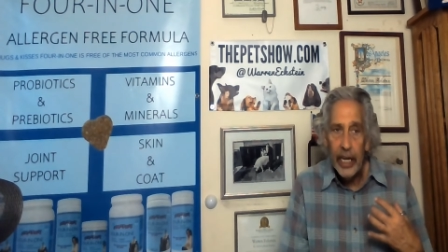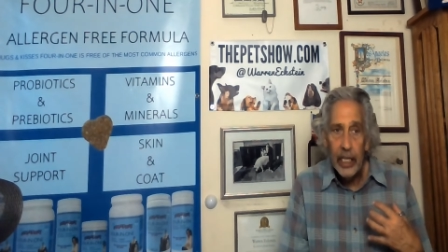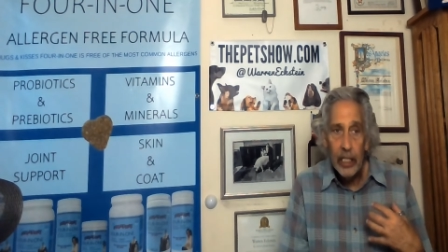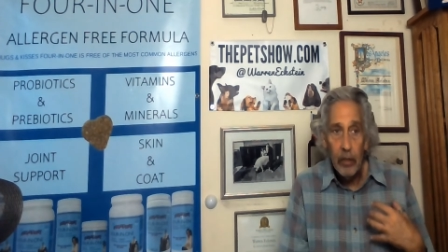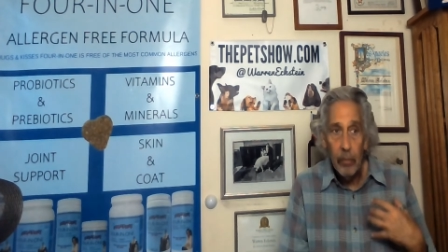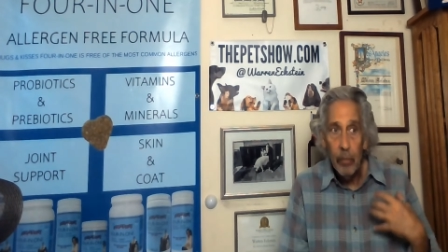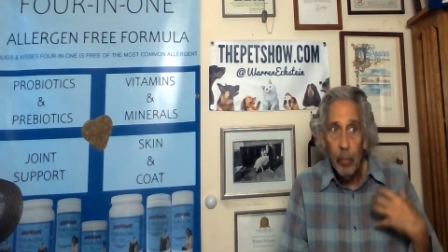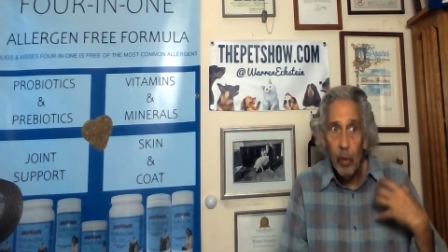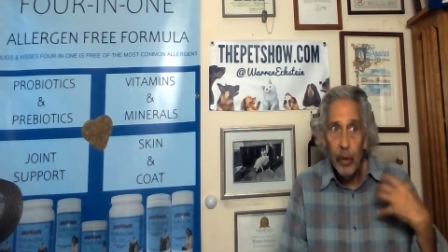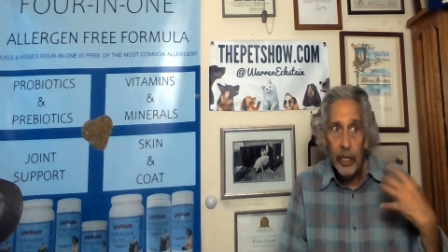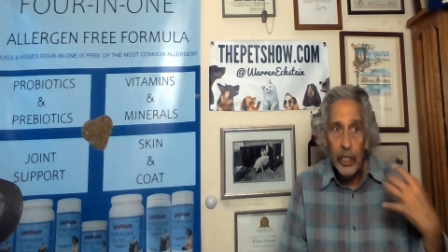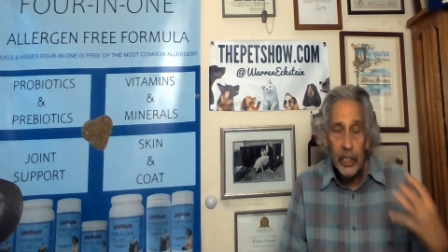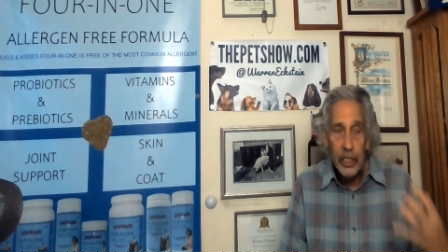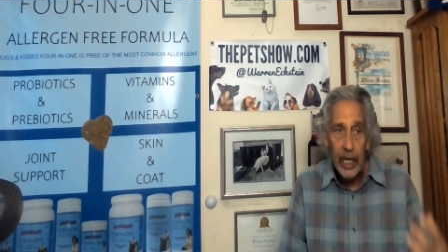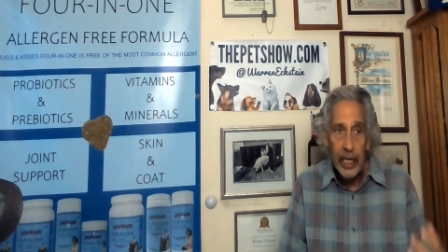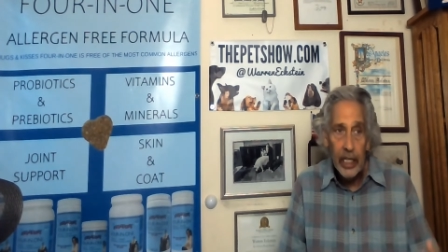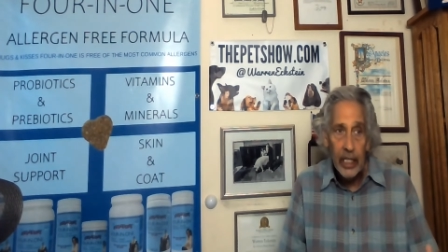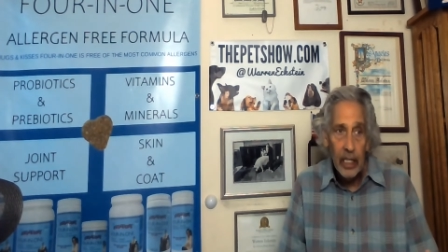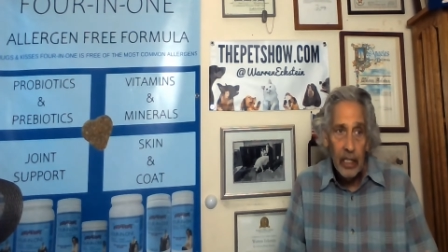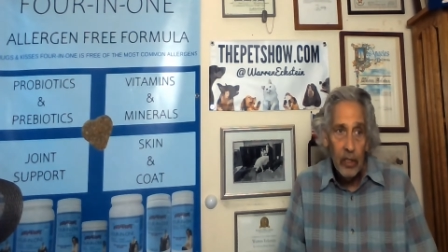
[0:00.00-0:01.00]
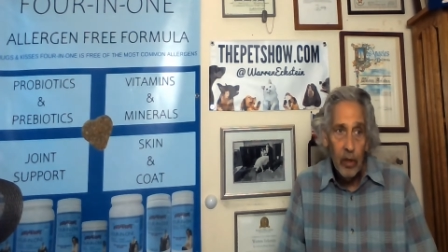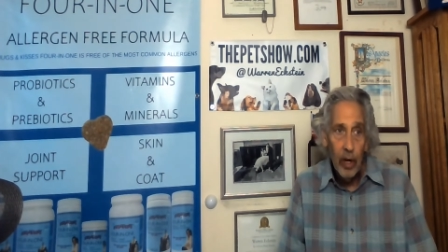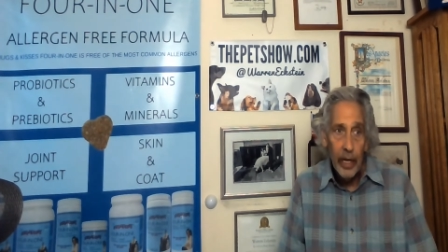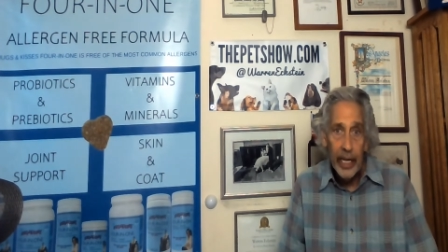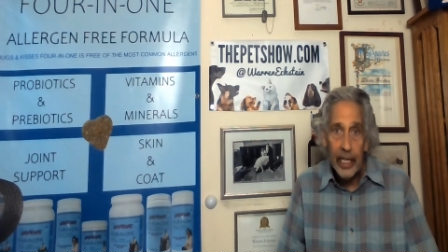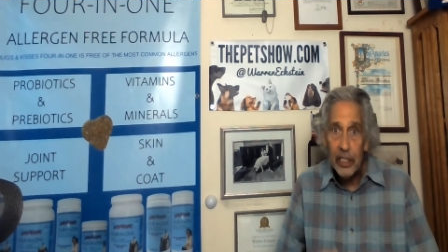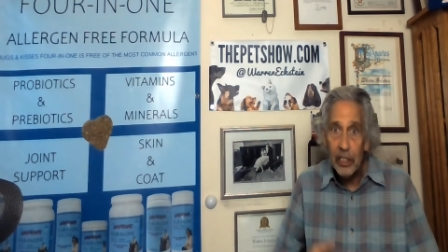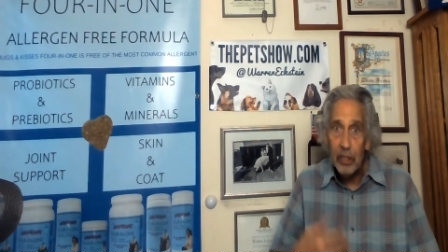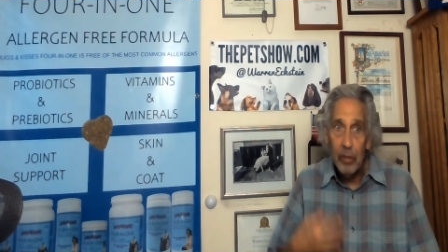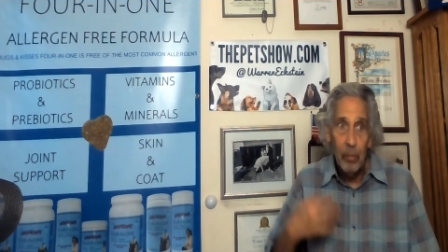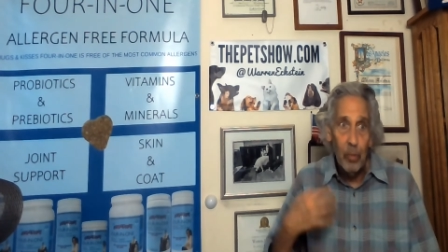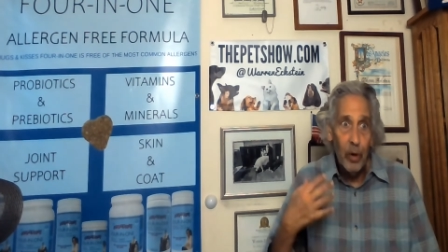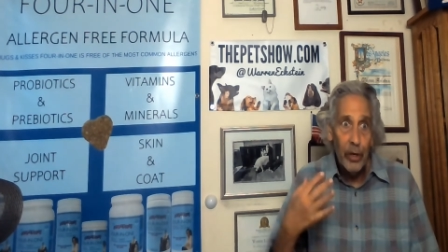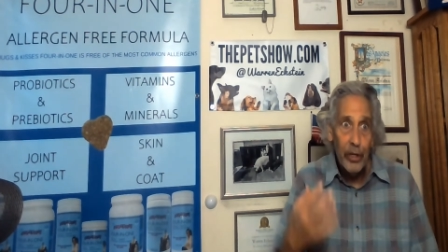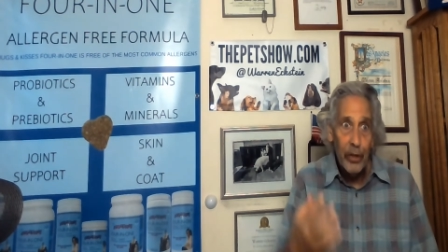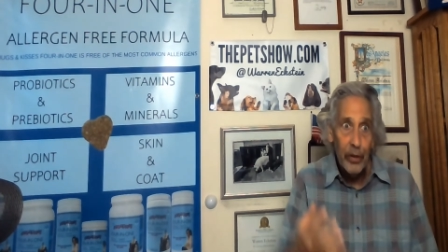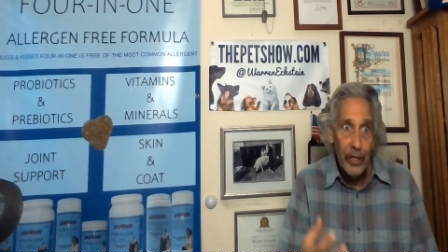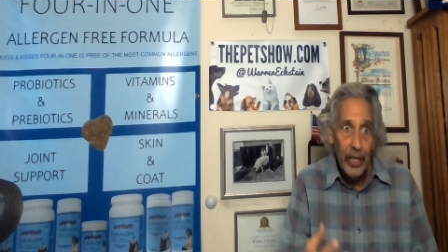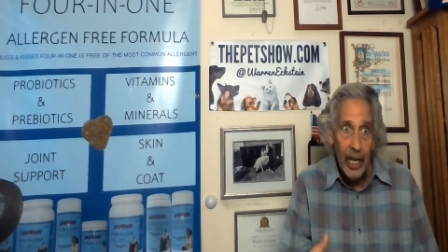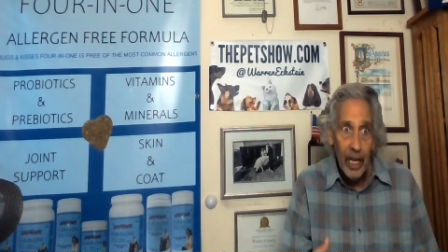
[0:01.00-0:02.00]
The more excited the dog gets, the more you
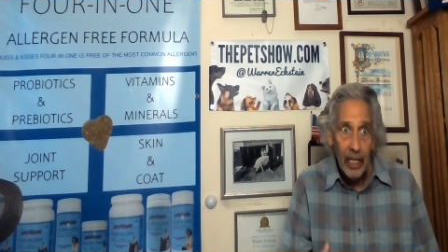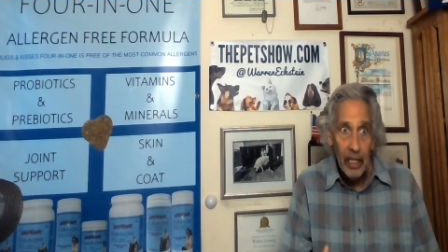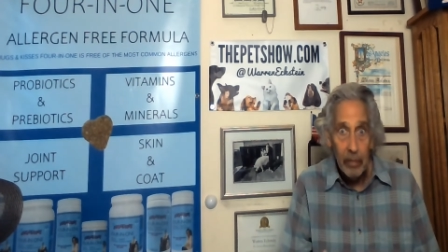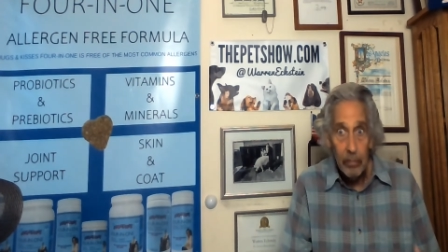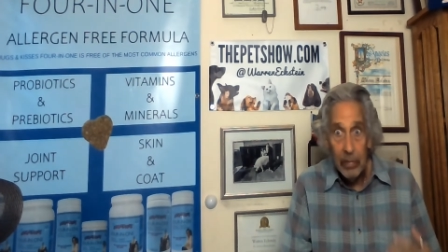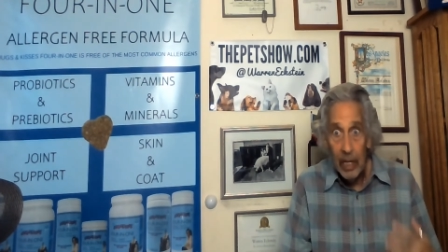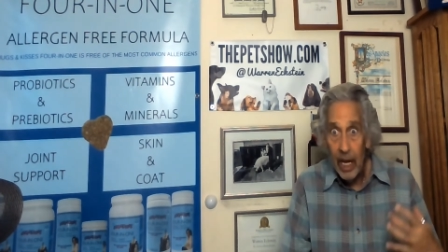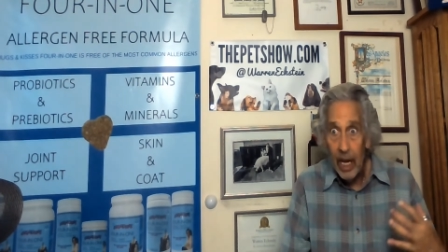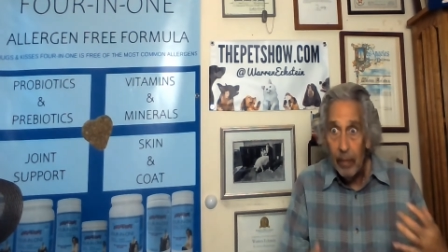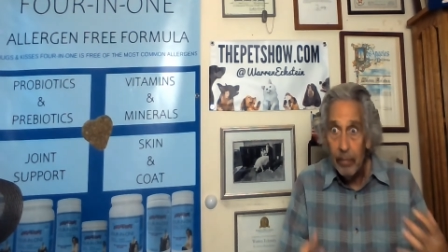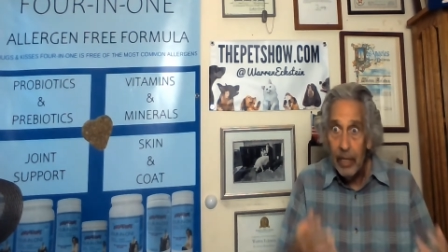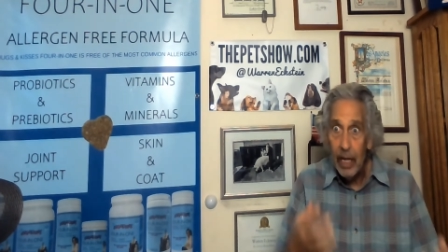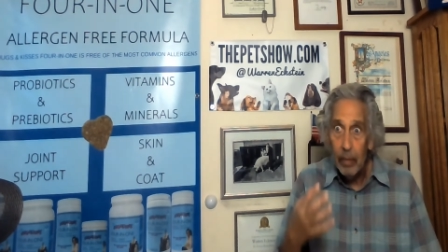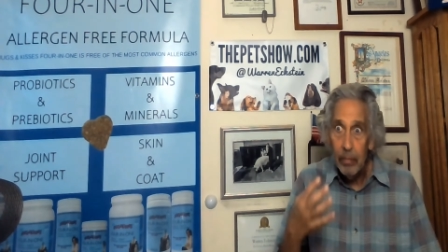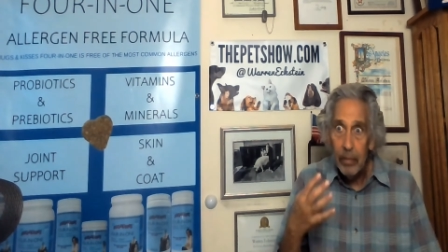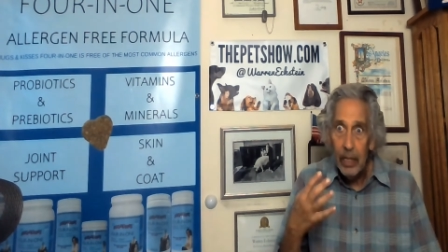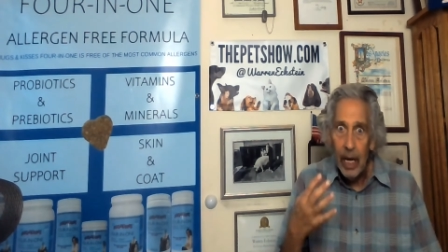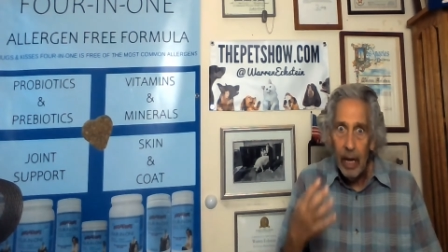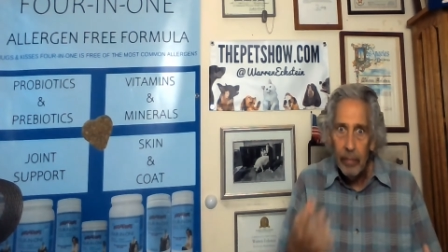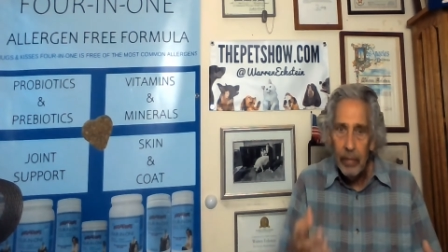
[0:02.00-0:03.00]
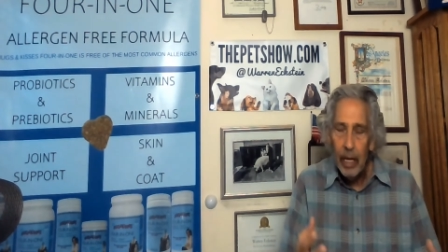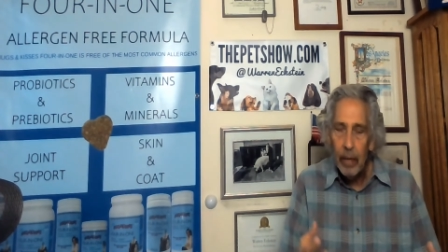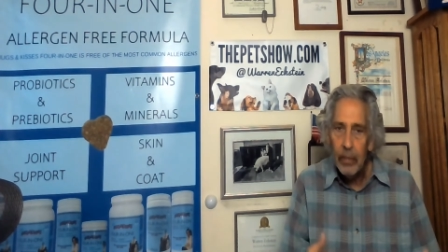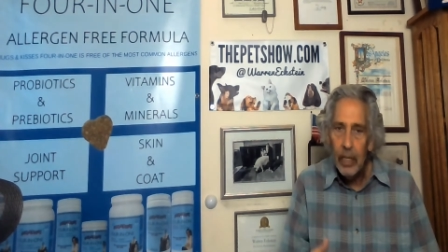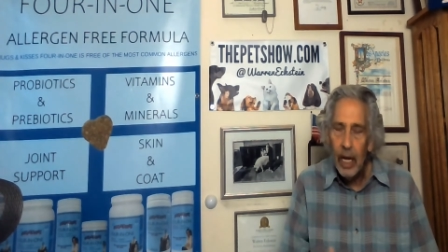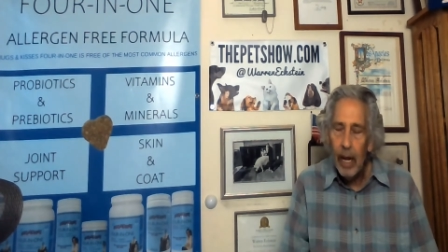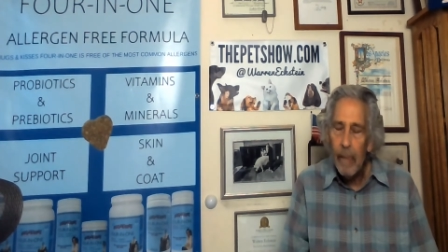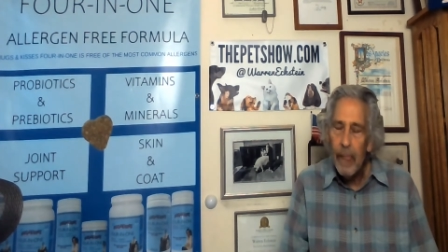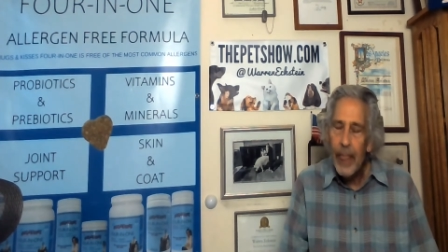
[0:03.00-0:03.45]
yell and blah, blah, blah, blah, blah.